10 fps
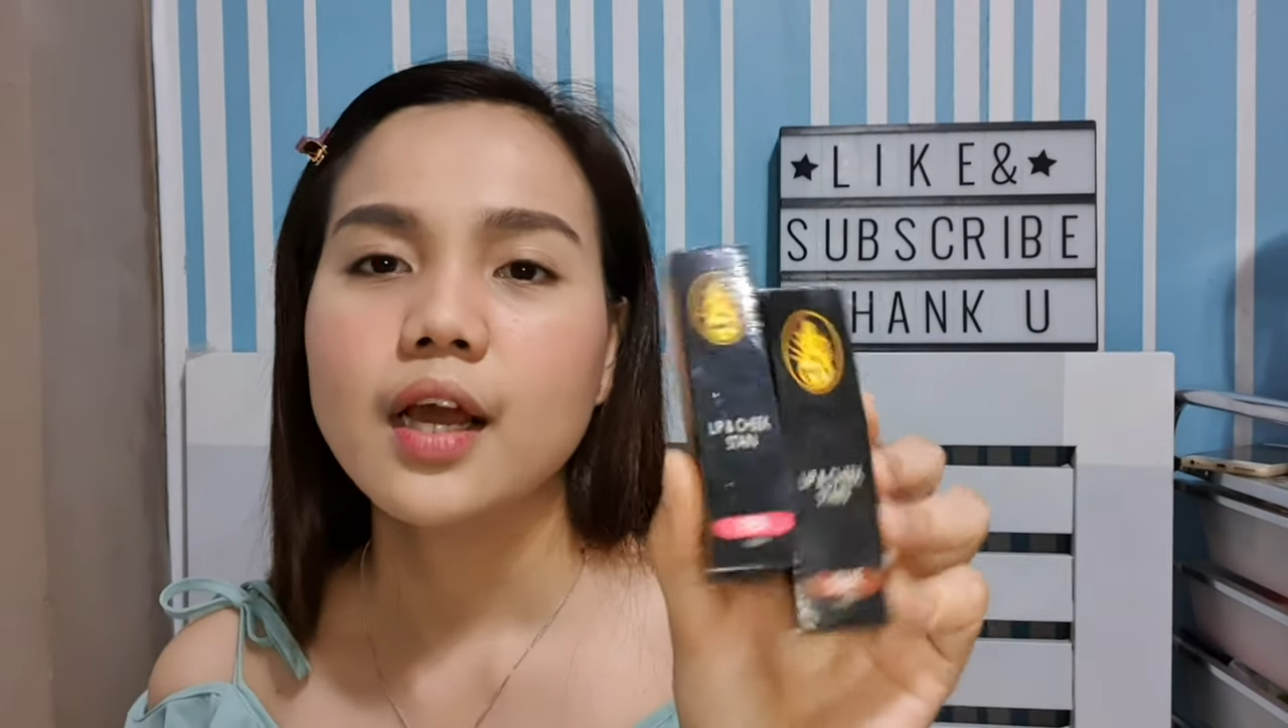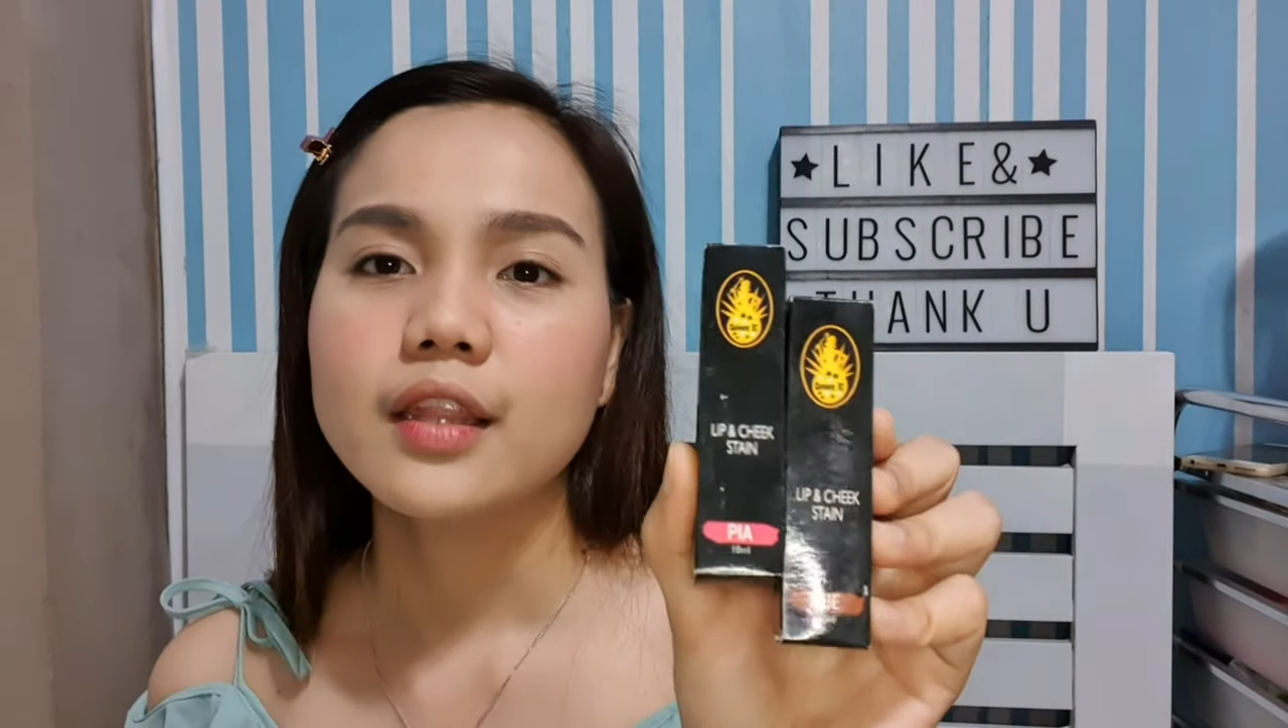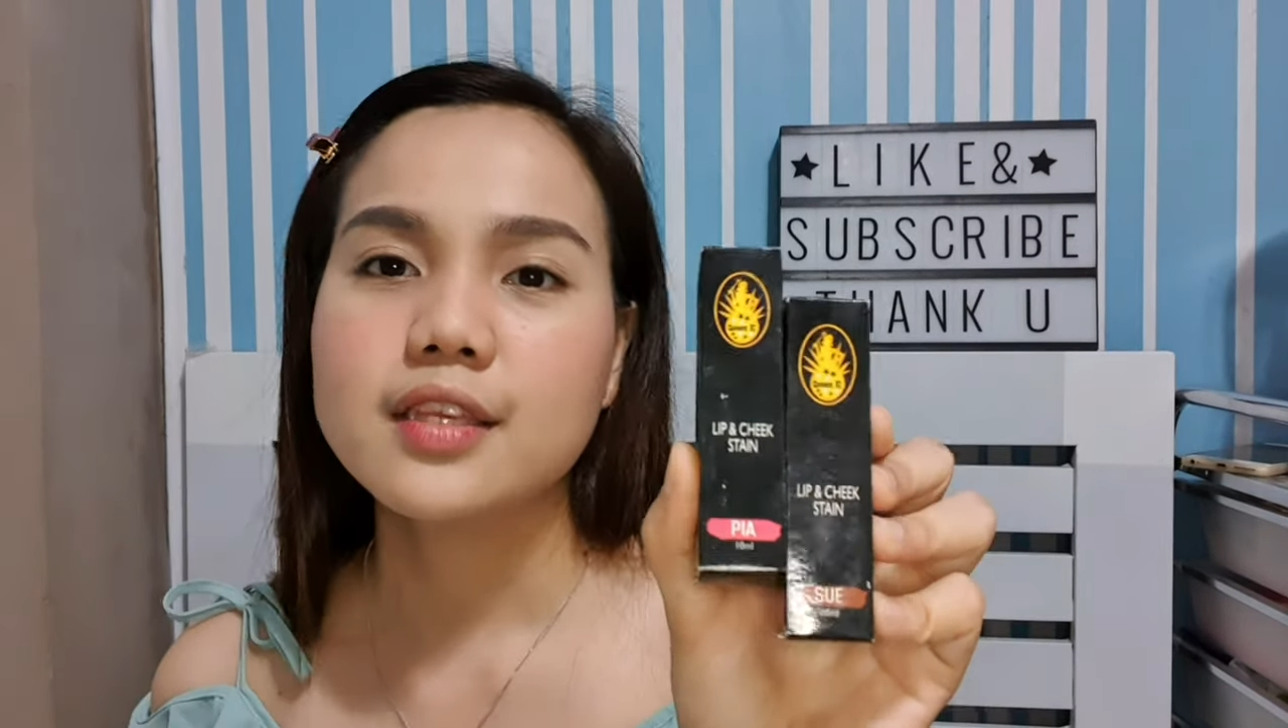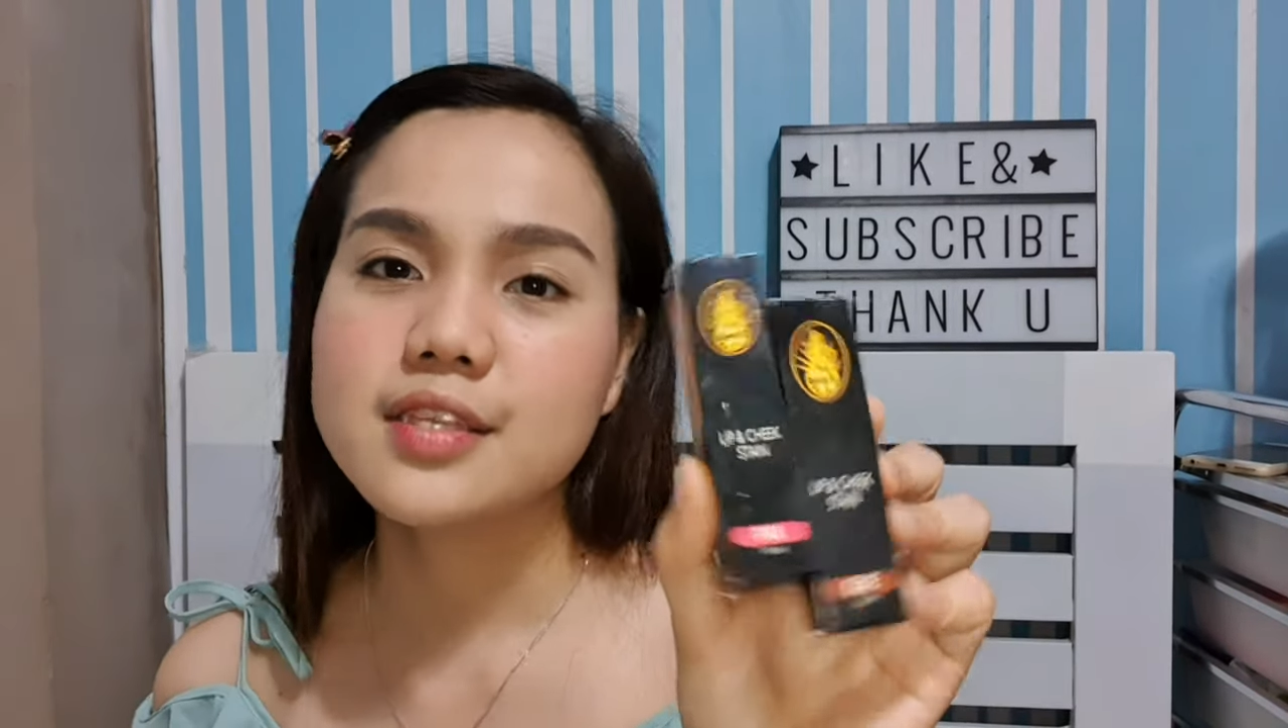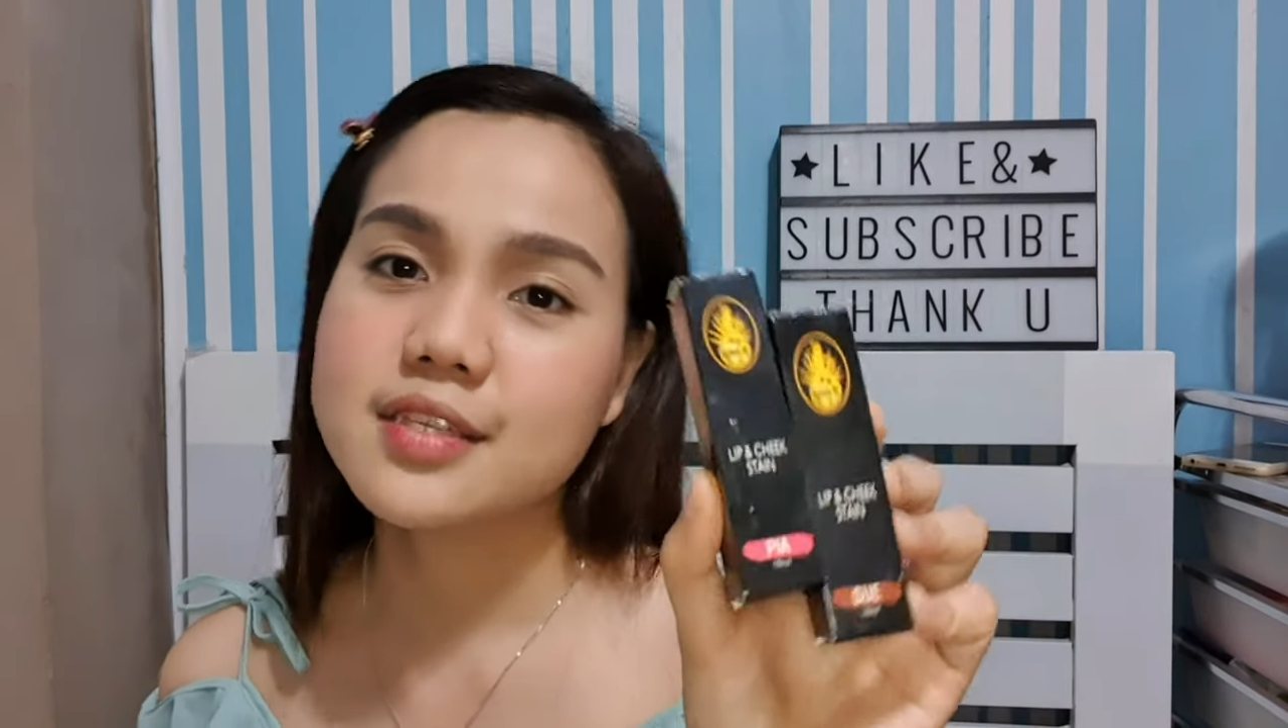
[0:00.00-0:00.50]

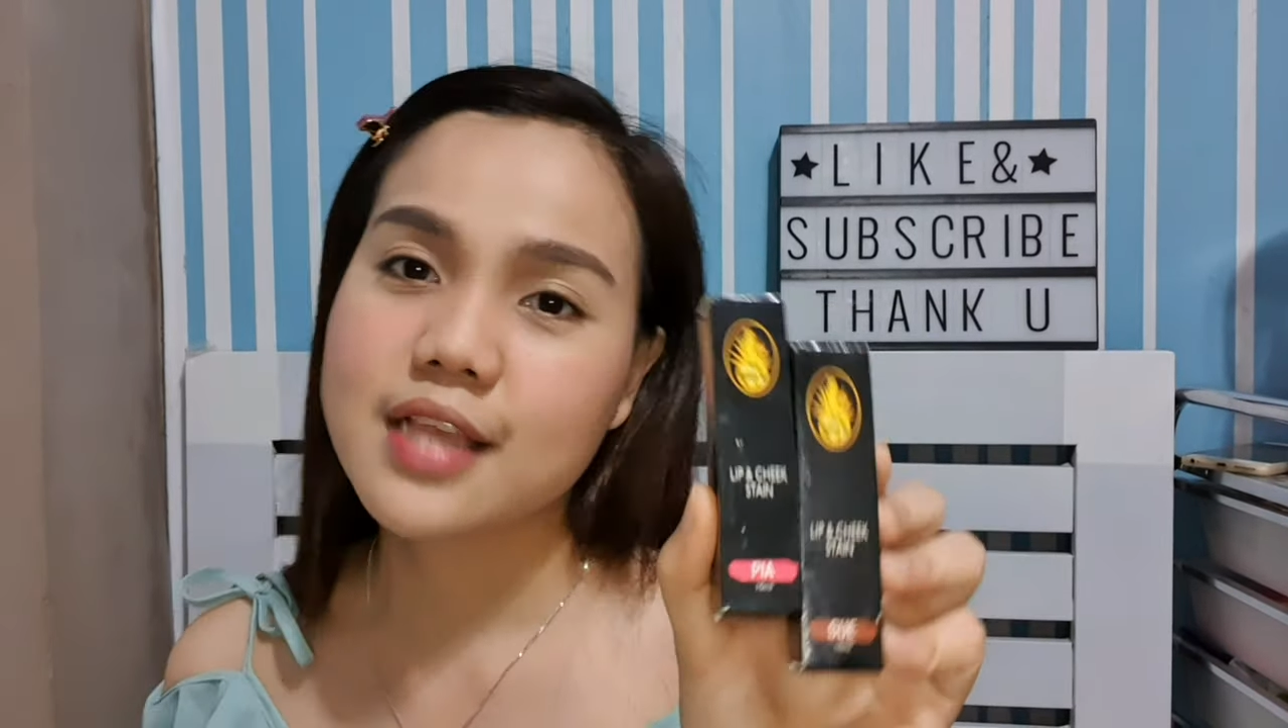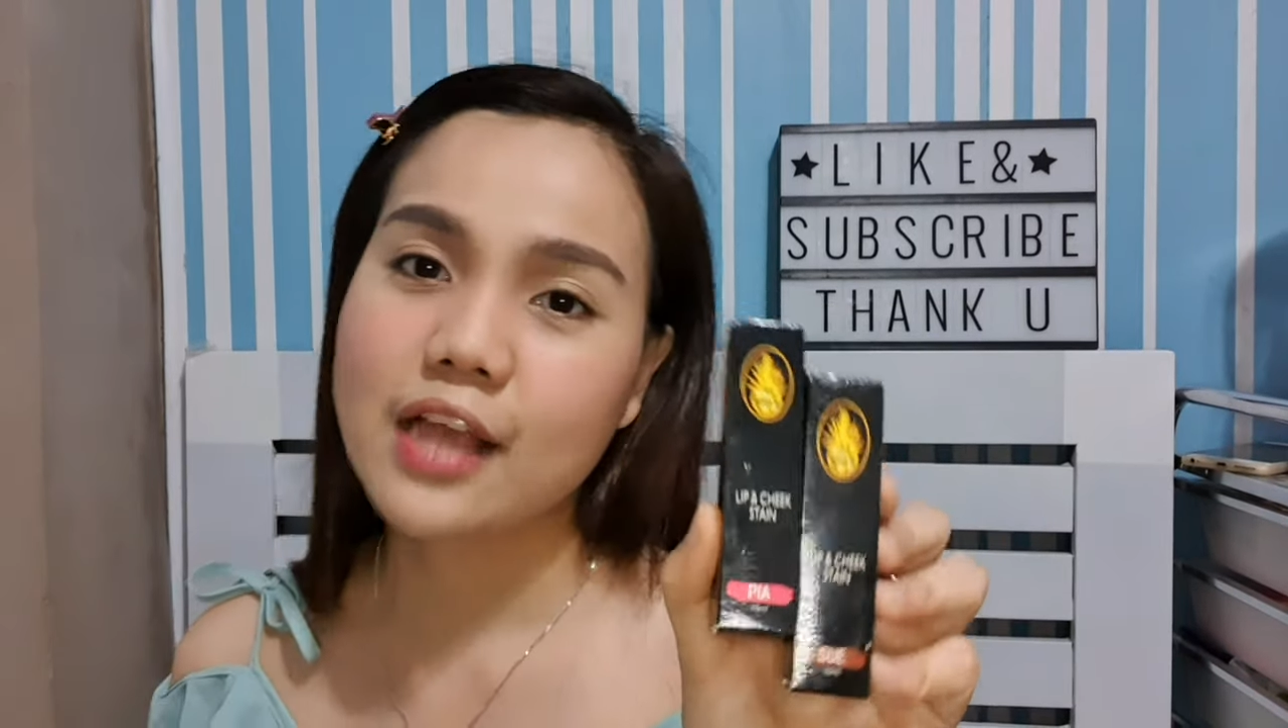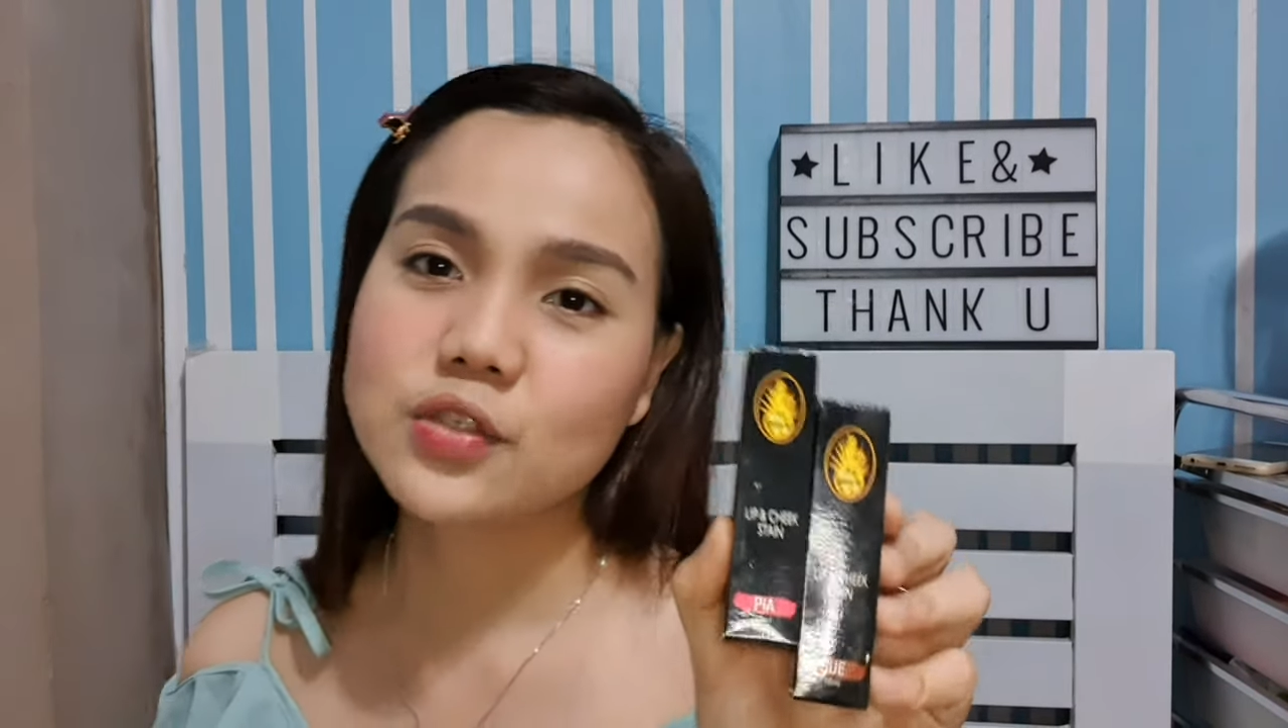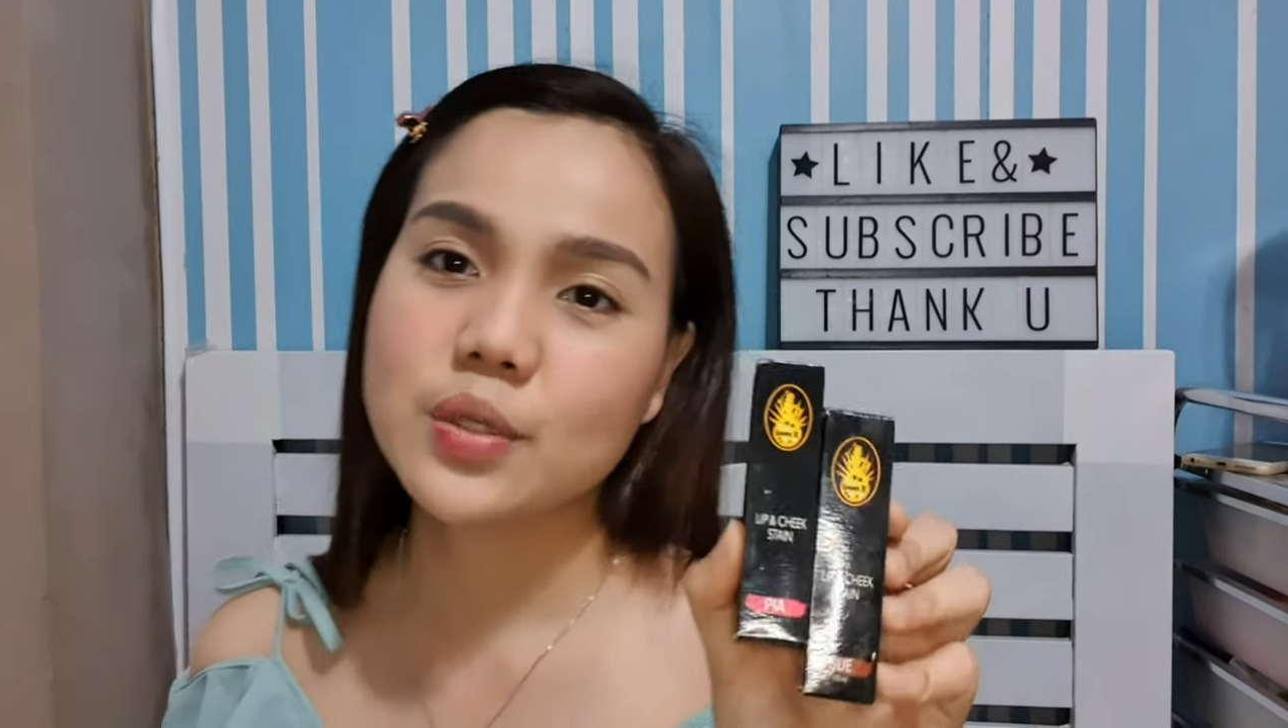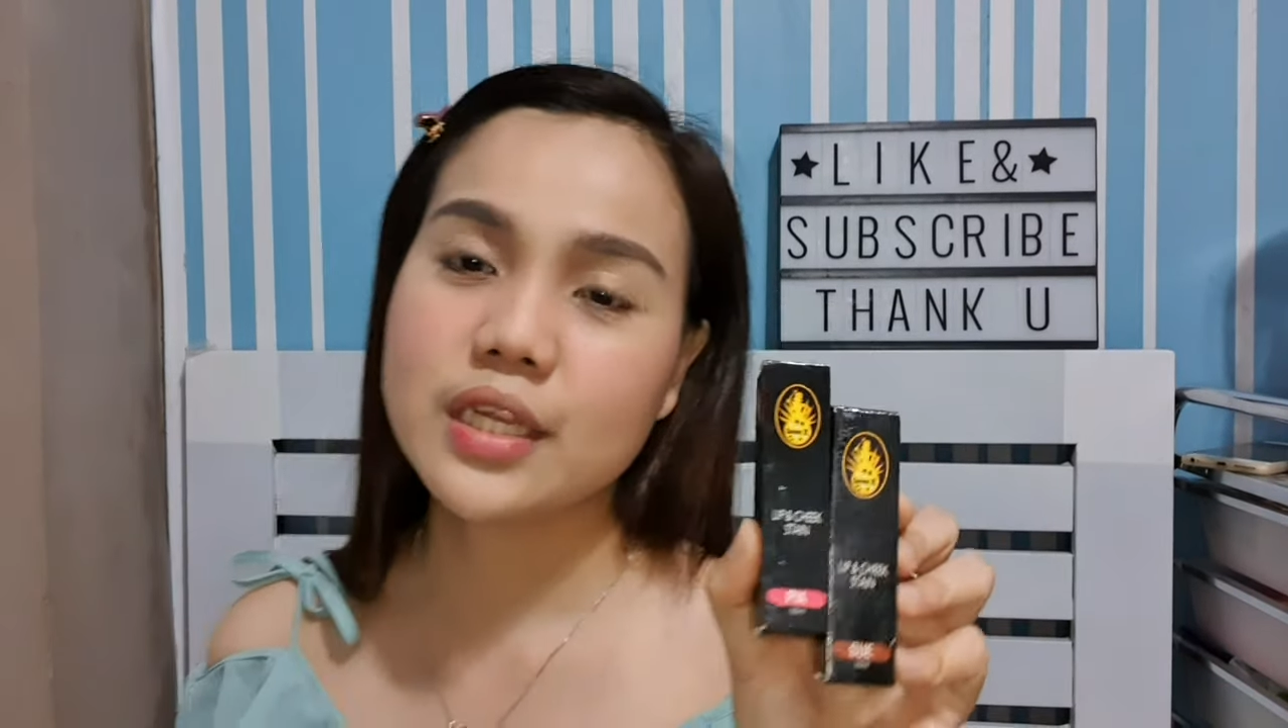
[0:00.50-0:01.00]
This is
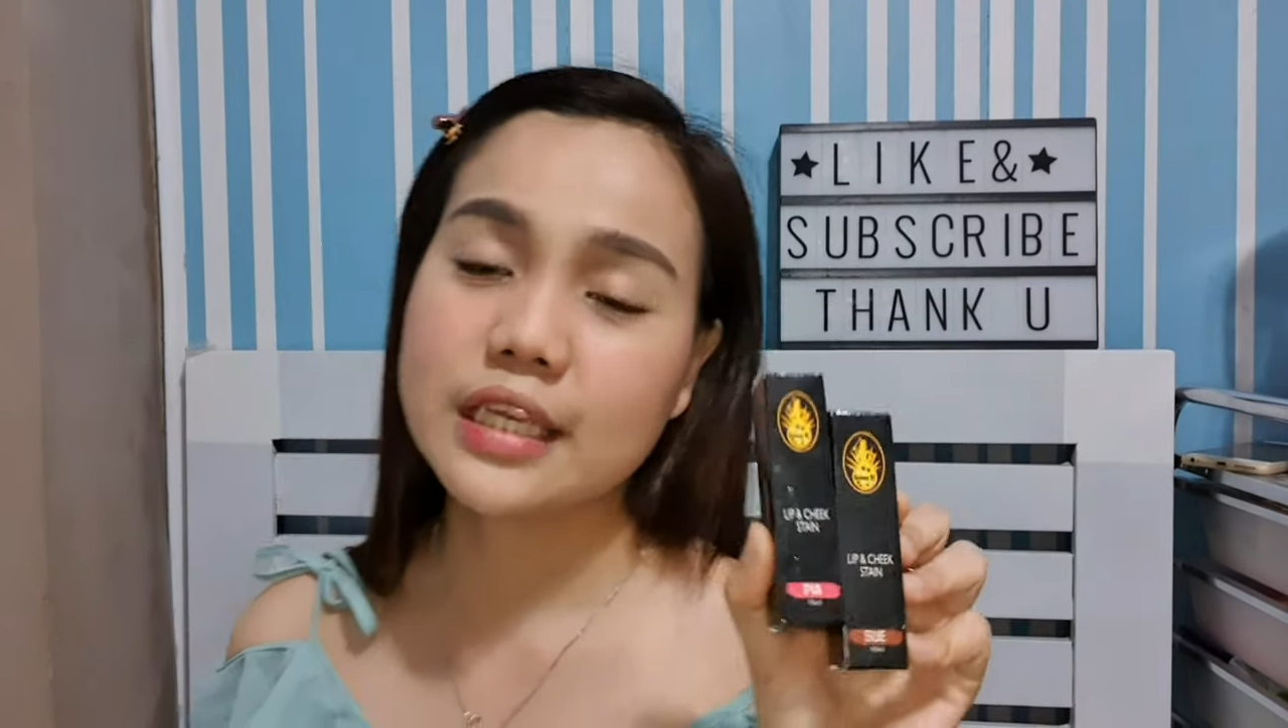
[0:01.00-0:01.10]
actually